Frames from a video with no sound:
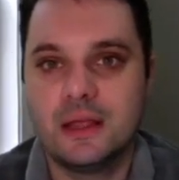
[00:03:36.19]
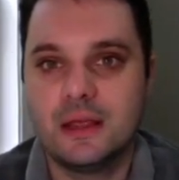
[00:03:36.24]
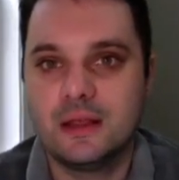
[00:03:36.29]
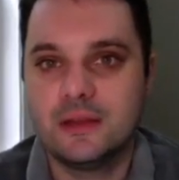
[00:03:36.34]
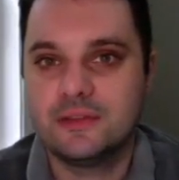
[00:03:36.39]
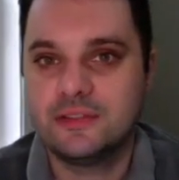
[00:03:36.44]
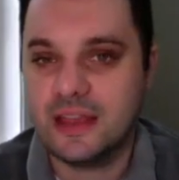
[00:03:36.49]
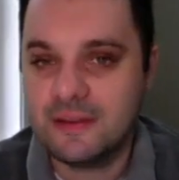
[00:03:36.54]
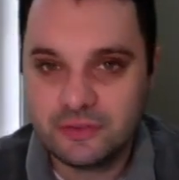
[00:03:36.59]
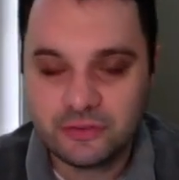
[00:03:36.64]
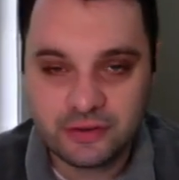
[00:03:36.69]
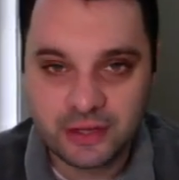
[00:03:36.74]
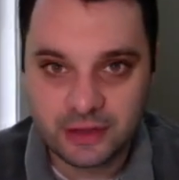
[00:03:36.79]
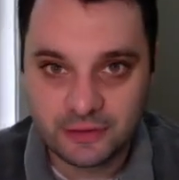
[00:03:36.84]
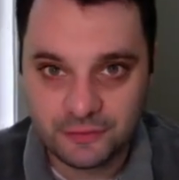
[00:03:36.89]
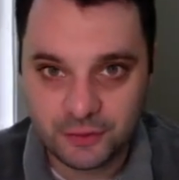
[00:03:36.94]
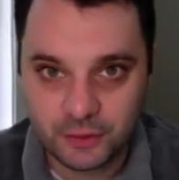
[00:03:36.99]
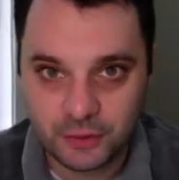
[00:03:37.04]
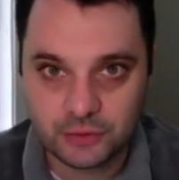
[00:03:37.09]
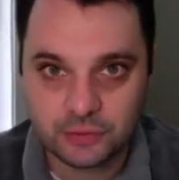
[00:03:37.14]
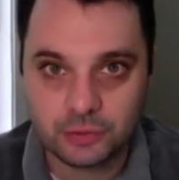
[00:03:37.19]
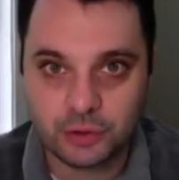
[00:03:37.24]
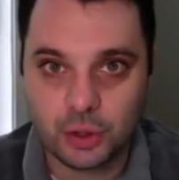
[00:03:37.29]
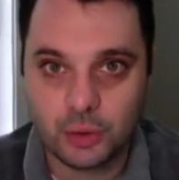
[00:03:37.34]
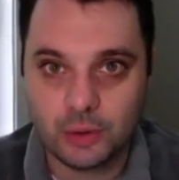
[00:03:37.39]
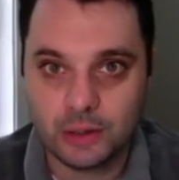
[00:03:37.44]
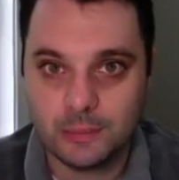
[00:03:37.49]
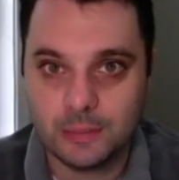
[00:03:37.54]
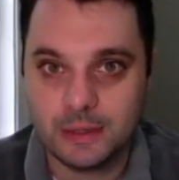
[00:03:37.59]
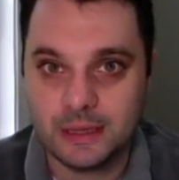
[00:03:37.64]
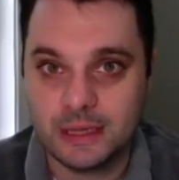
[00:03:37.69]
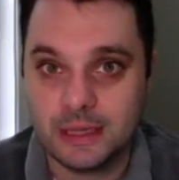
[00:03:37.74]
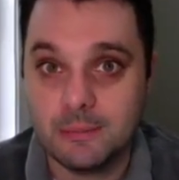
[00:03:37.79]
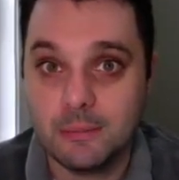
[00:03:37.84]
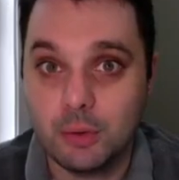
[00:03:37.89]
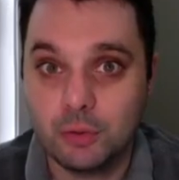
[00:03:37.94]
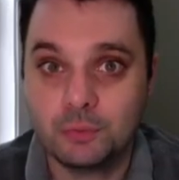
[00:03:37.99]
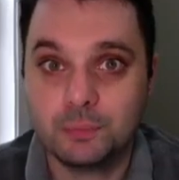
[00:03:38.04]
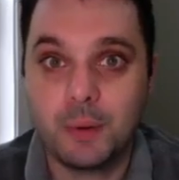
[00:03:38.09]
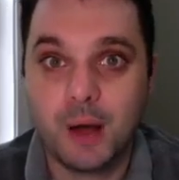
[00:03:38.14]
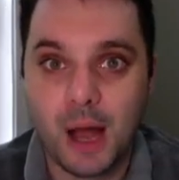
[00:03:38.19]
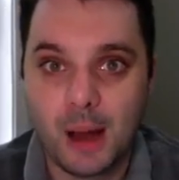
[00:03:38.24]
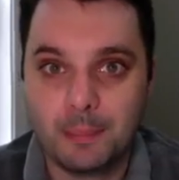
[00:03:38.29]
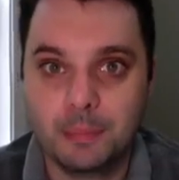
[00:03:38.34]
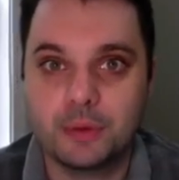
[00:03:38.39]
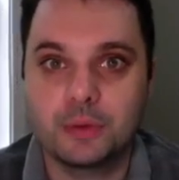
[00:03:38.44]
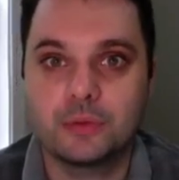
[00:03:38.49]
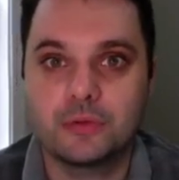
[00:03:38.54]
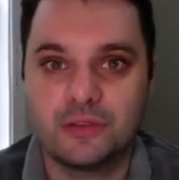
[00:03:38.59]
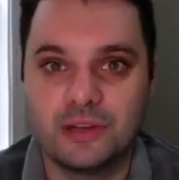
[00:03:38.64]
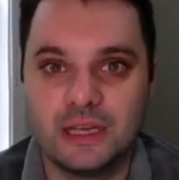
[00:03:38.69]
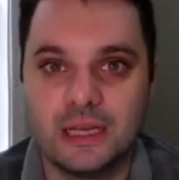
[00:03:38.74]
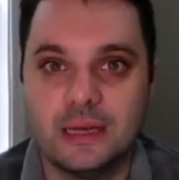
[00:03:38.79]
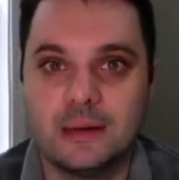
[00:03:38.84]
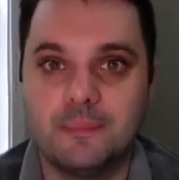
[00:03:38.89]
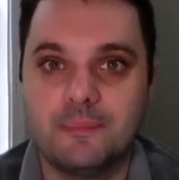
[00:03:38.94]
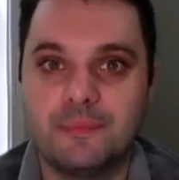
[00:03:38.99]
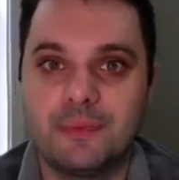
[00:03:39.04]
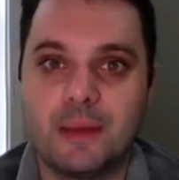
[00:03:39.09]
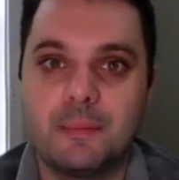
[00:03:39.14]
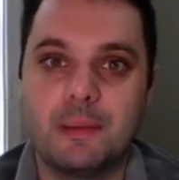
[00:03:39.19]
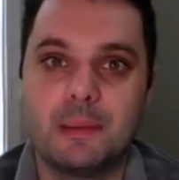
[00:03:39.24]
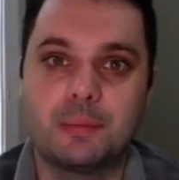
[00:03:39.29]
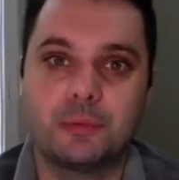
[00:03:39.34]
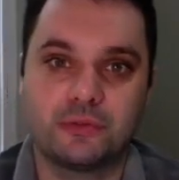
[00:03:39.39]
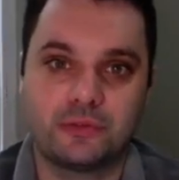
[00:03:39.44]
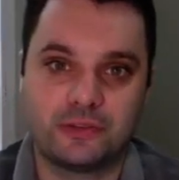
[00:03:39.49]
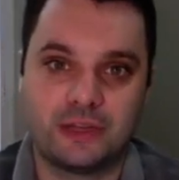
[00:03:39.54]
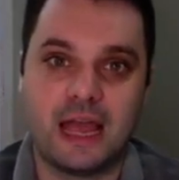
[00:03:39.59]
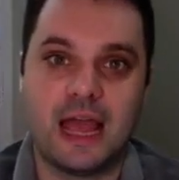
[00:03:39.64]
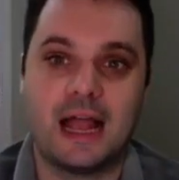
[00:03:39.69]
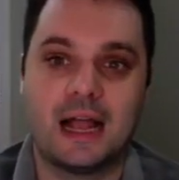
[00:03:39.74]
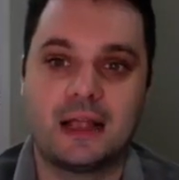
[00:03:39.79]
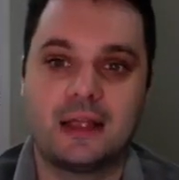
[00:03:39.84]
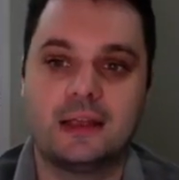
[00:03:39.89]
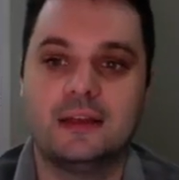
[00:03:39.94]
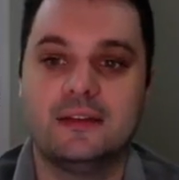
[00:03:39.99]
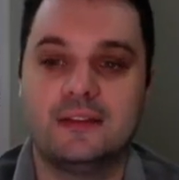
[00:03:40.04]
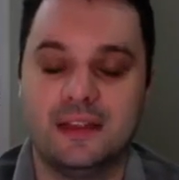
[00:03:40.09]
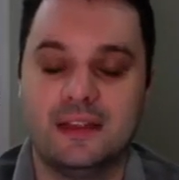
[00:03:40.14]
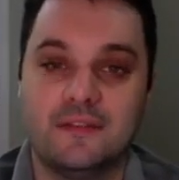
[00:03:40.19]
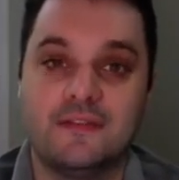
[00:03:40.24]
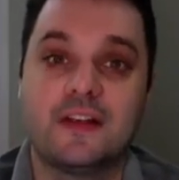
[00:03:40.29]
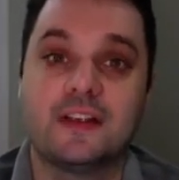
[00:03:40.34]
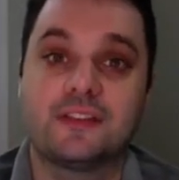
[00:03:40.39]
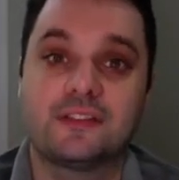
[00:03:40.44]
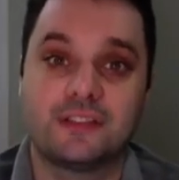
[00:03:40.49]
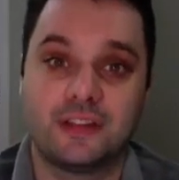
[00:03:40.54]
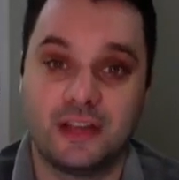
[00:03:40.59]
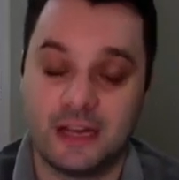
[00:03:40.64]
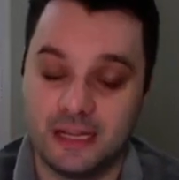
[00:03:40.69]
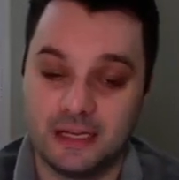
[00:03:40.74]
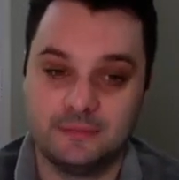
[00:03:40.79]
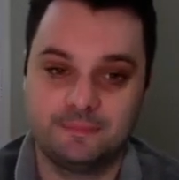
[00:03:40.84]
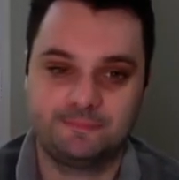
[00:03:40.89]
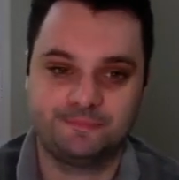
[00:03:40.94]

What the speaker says: Safe to say the Phillies are going to be the most popular team that people stack in DFS tonight.